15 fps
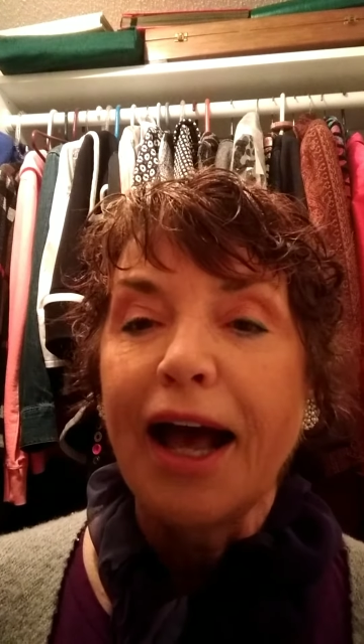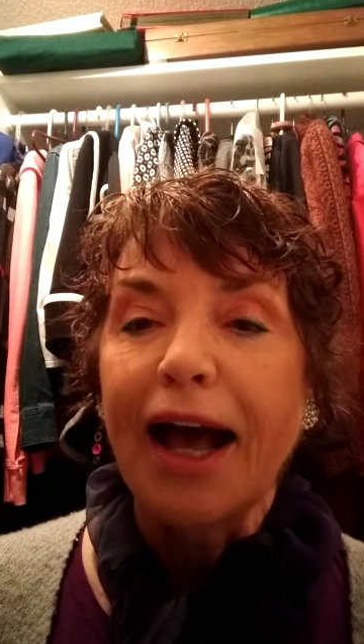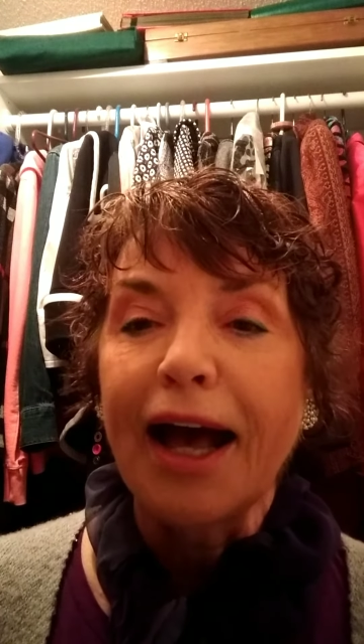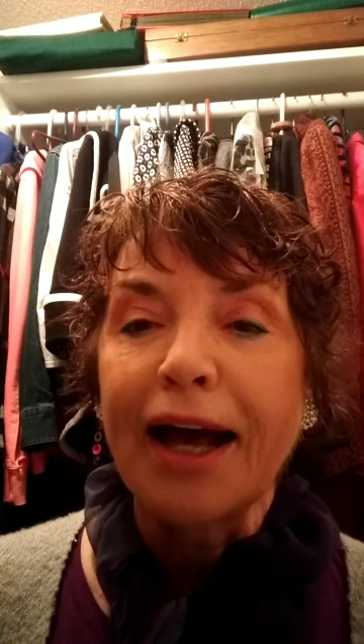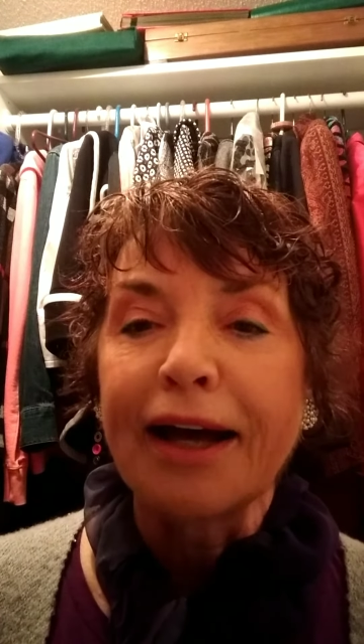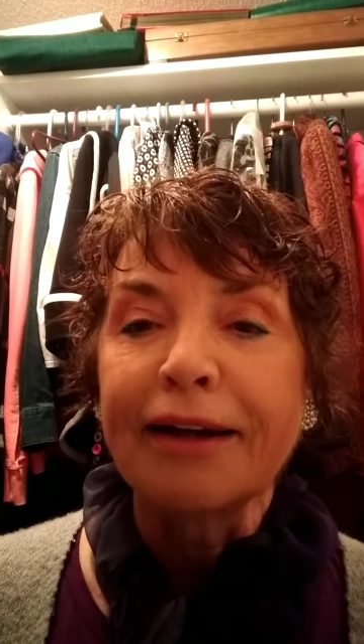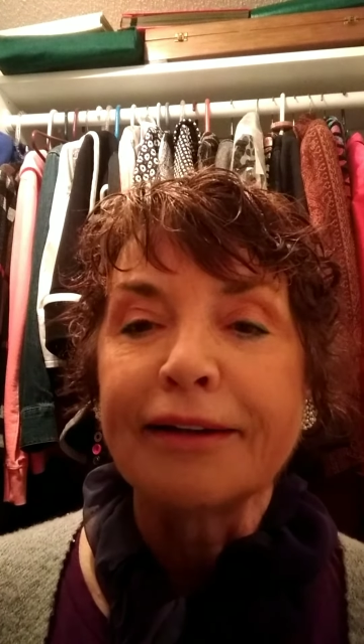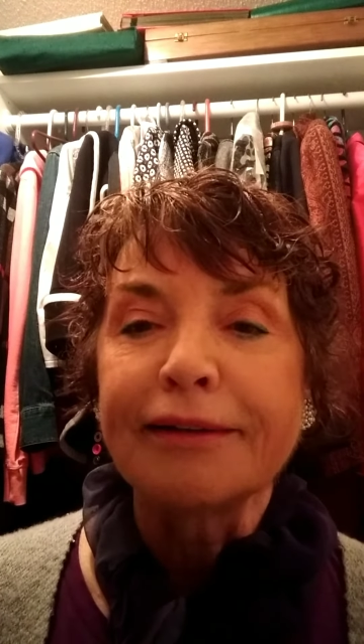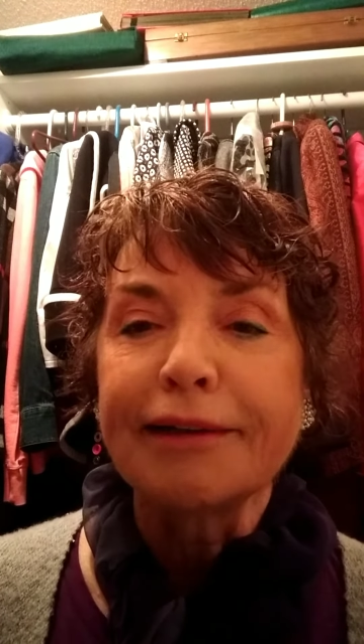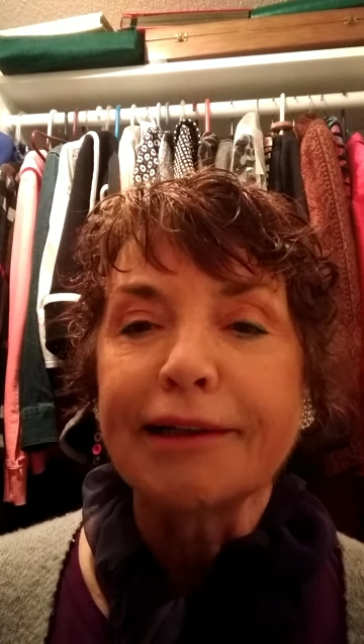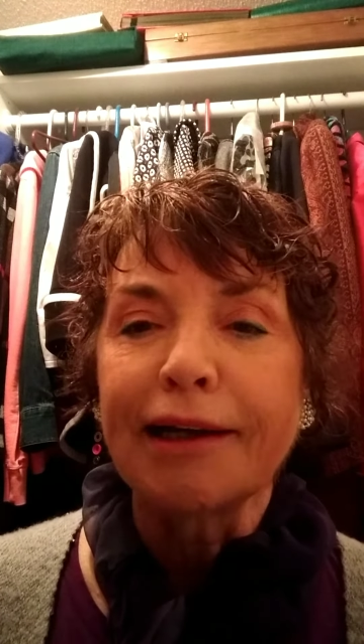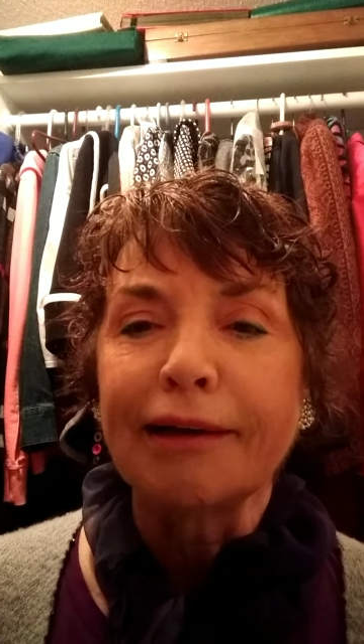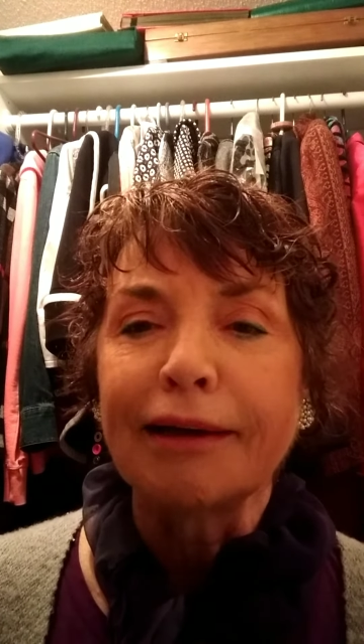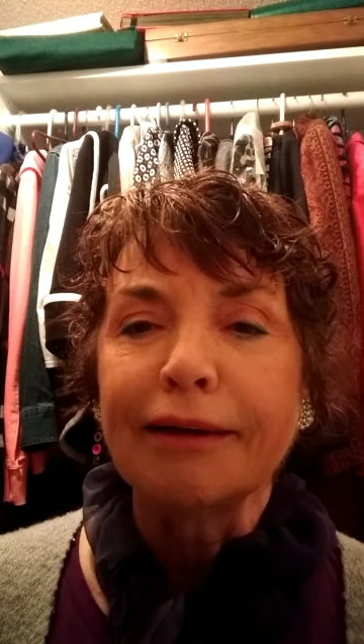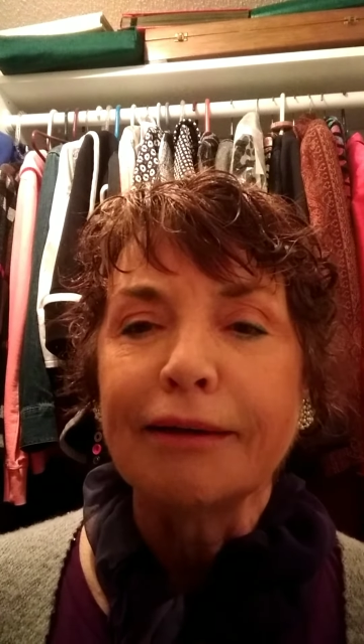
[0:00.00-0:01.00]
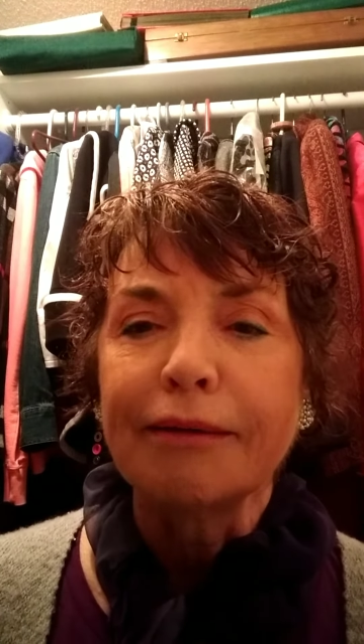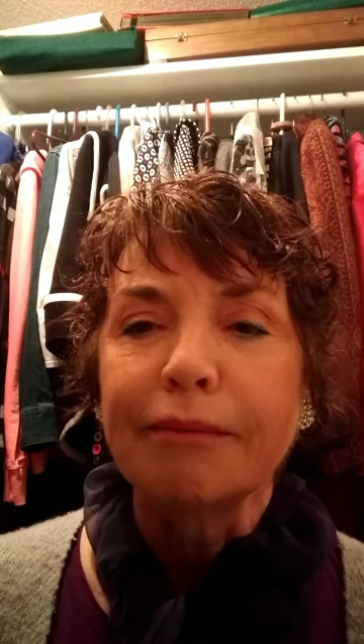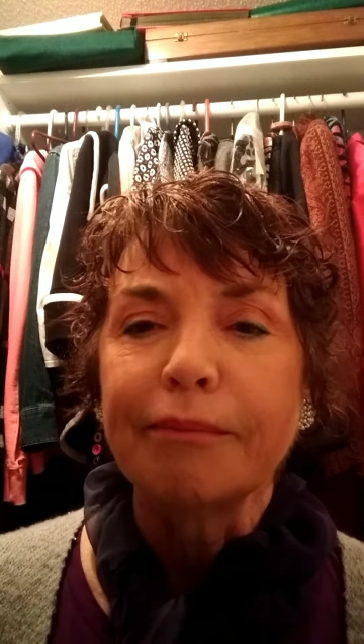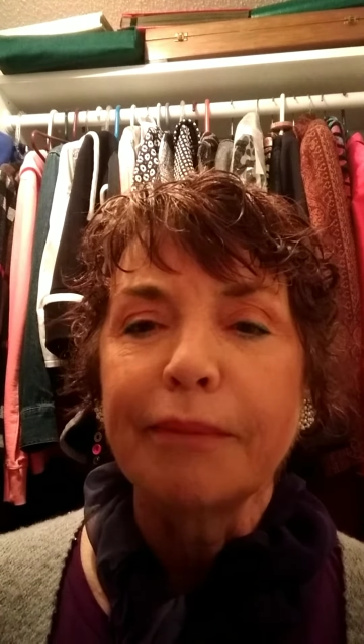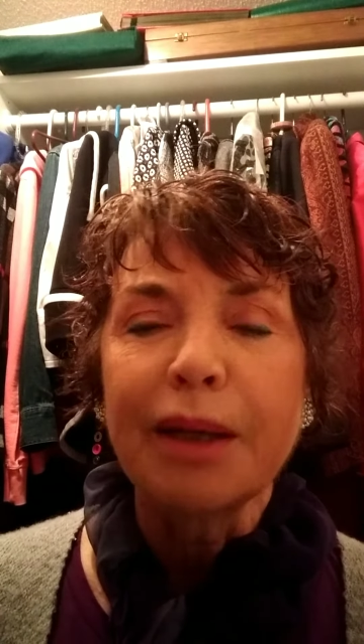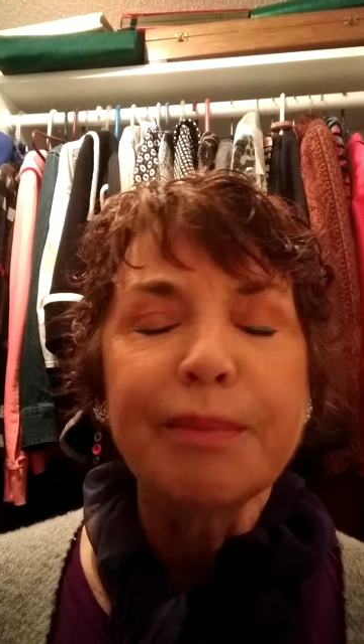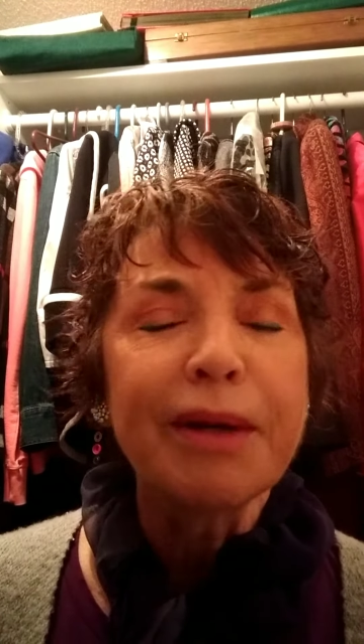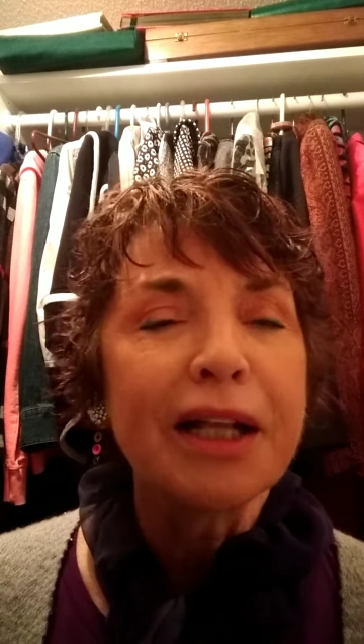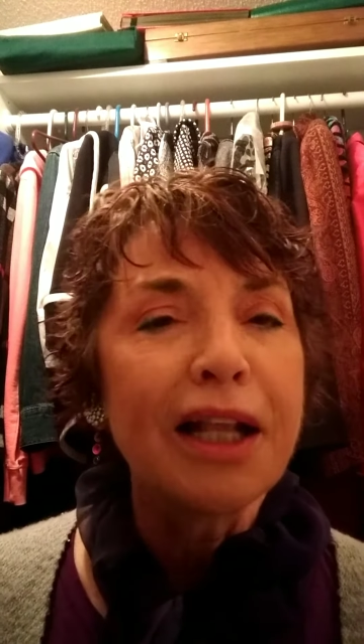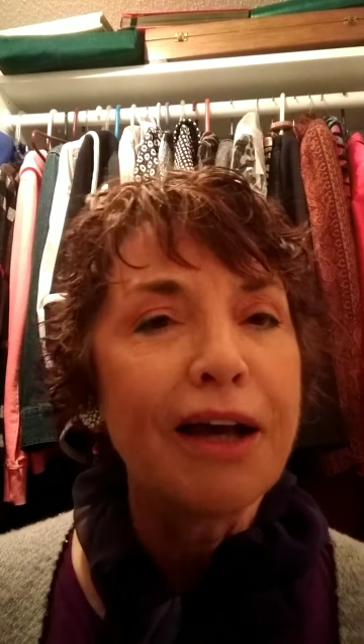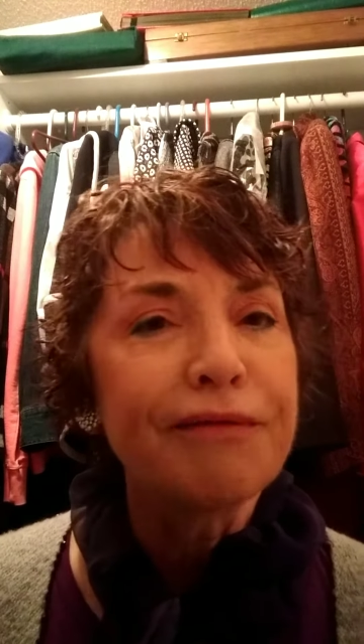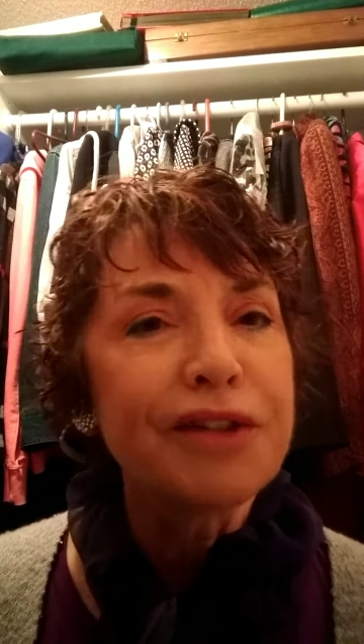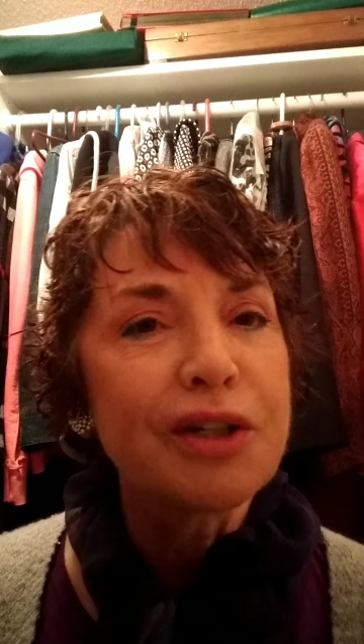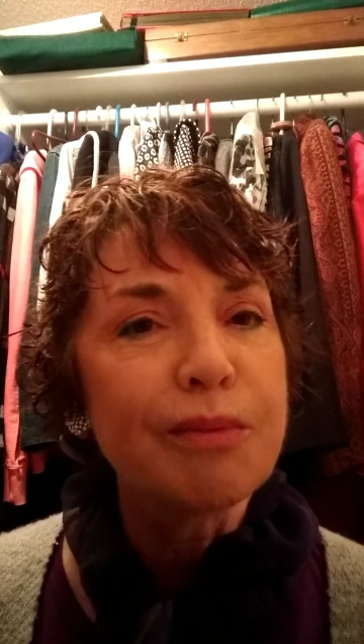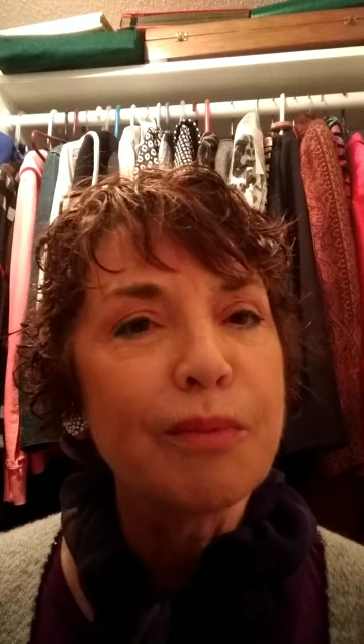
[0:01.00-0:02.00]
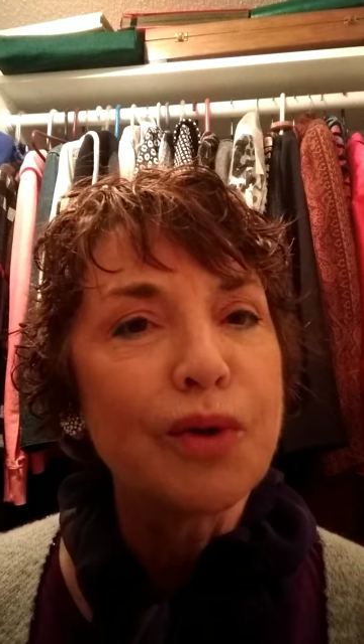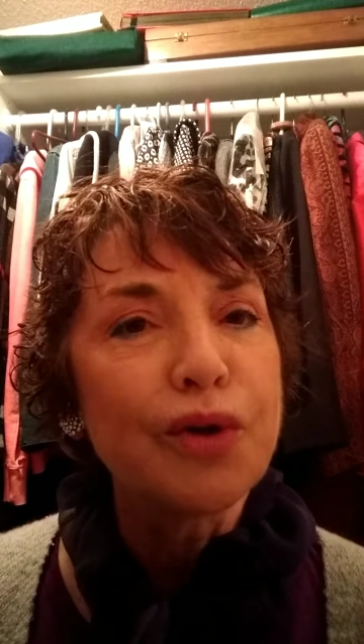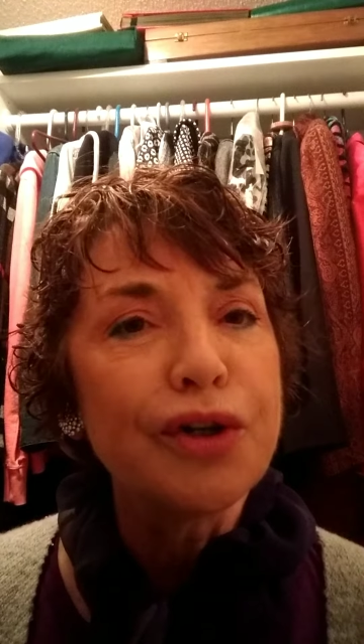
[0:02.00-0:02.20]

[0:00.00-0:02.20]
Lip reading: And maybe I'll have some more